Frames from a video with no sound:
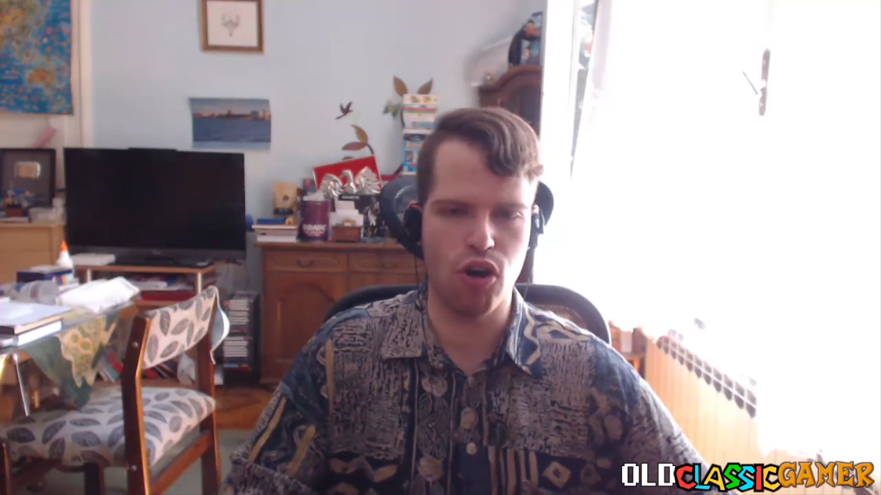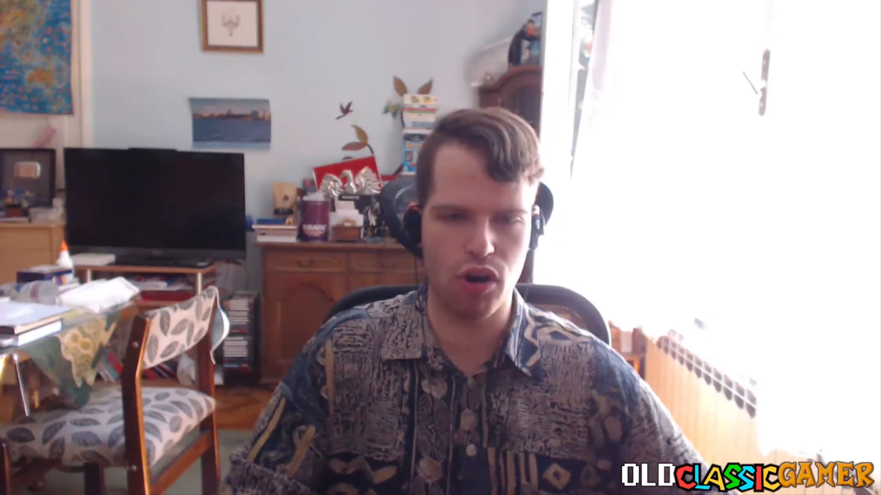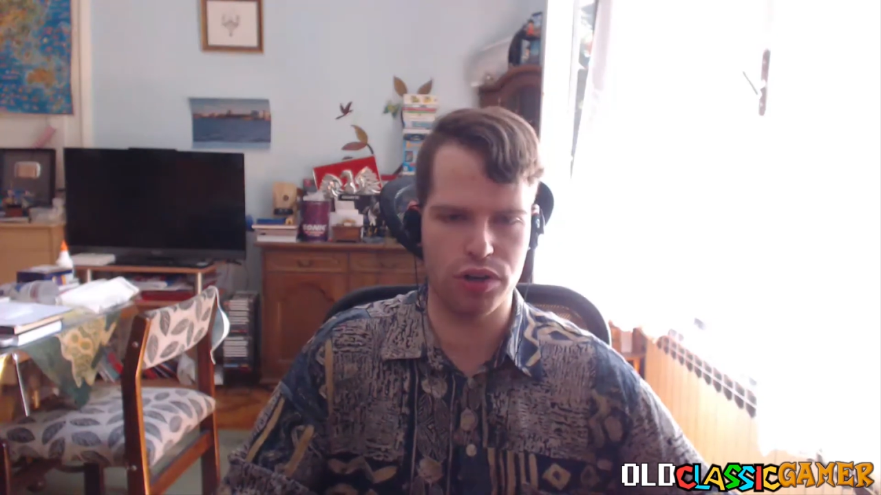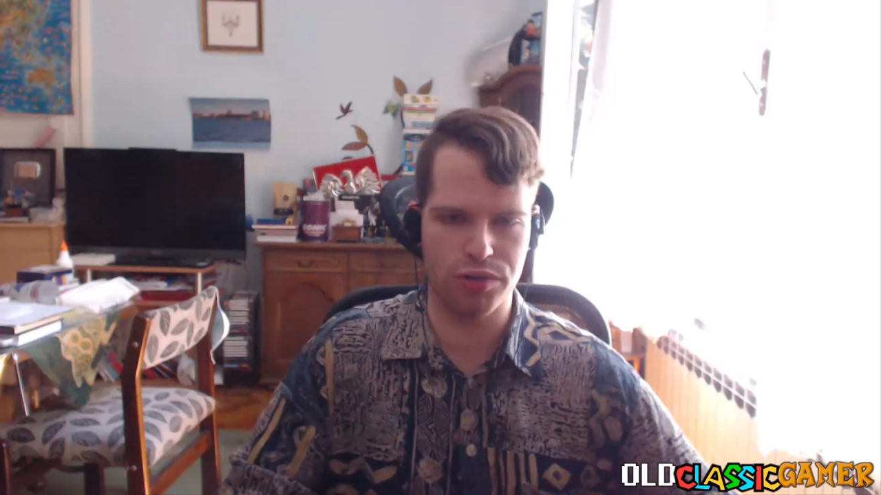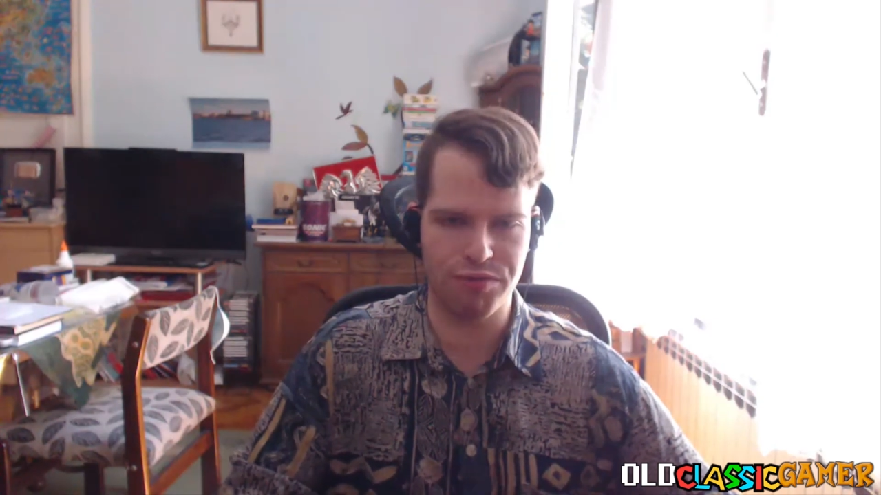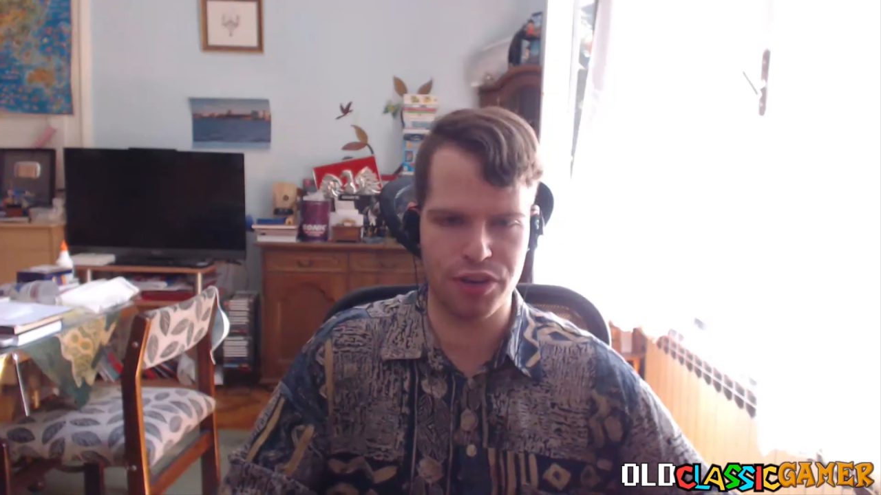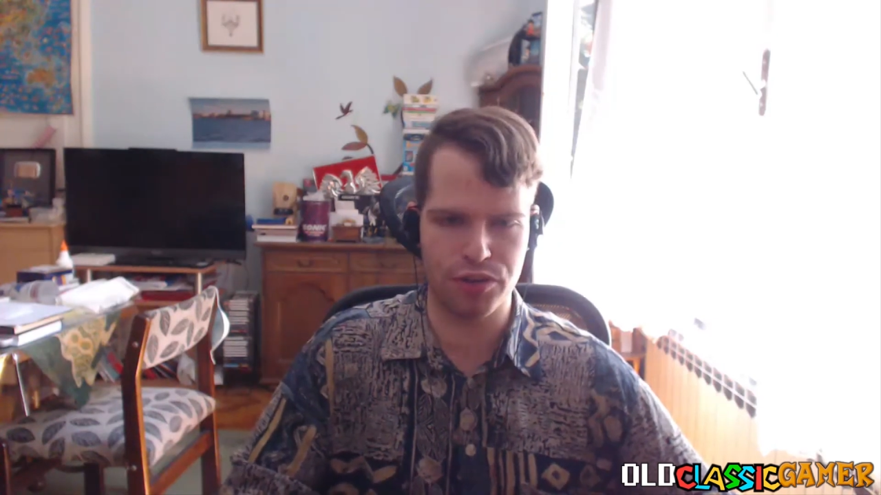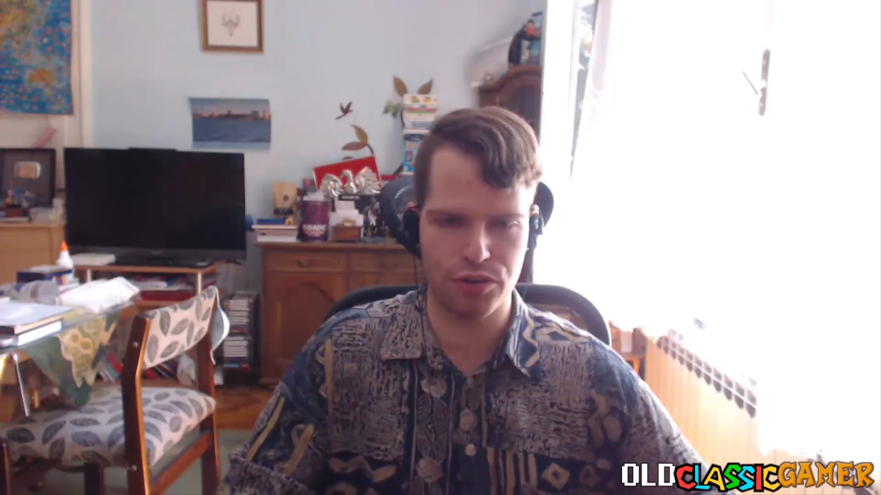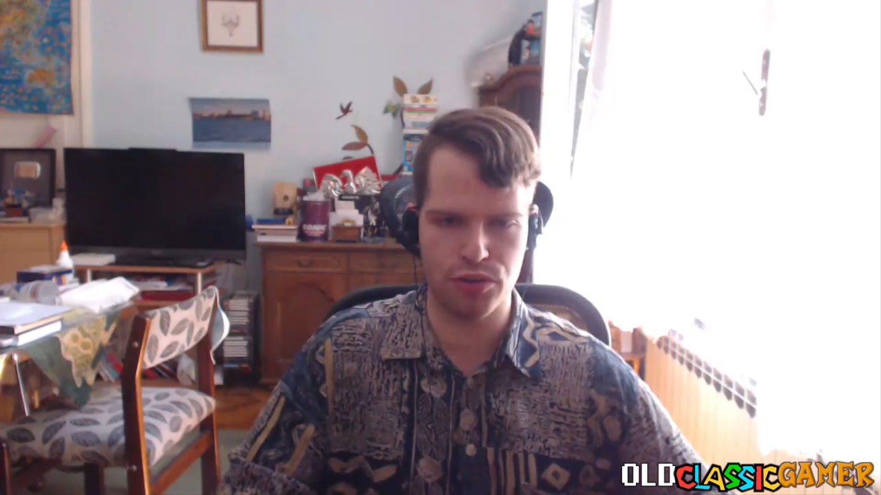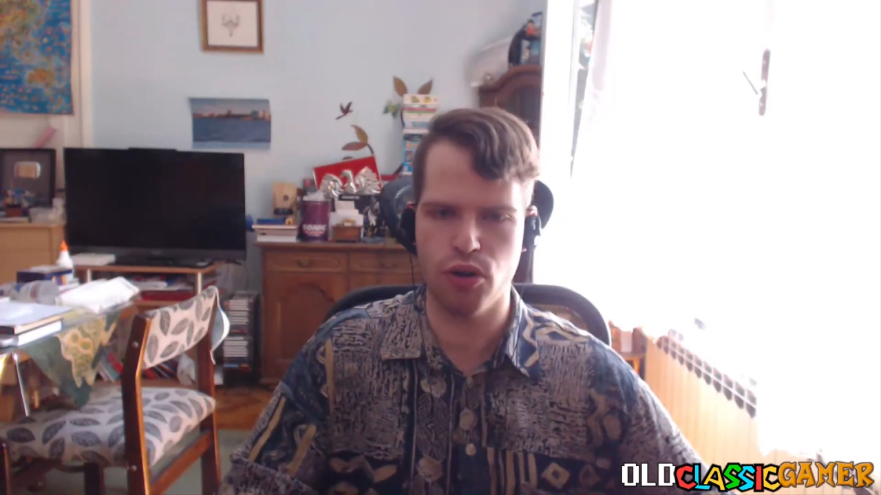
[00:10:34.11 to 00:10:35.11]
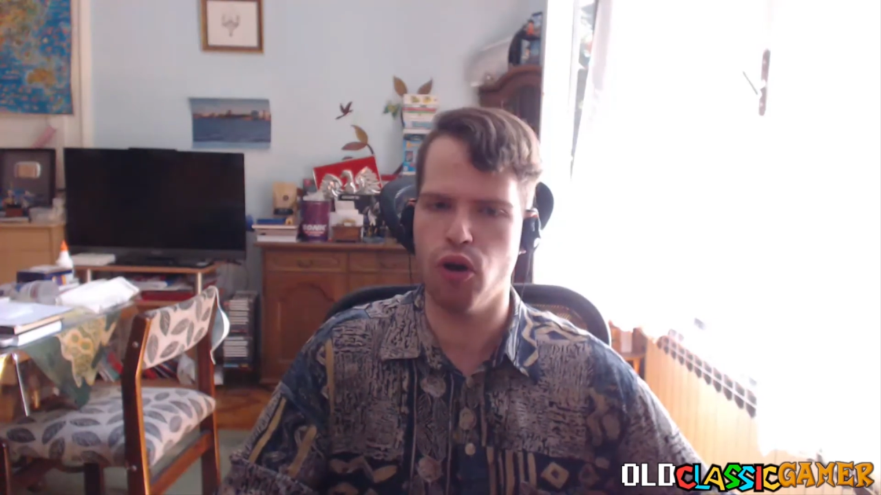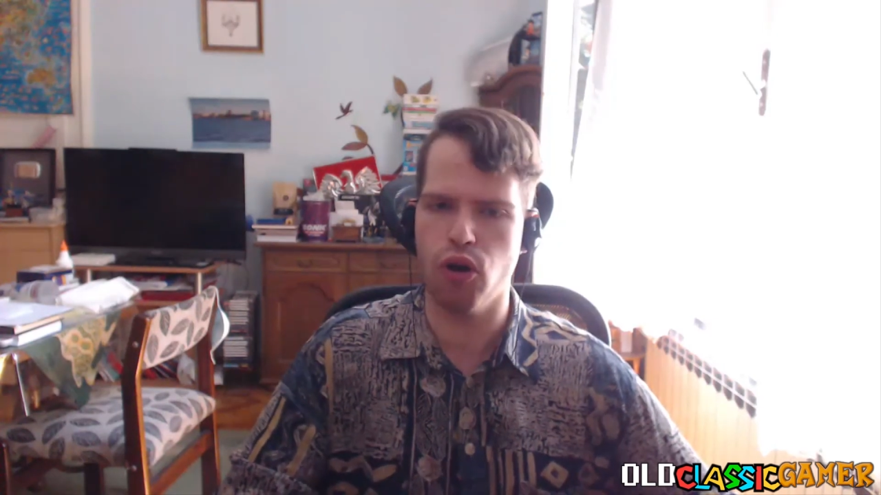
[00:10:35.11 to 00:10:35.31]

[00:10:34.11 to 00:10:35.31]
on Wii U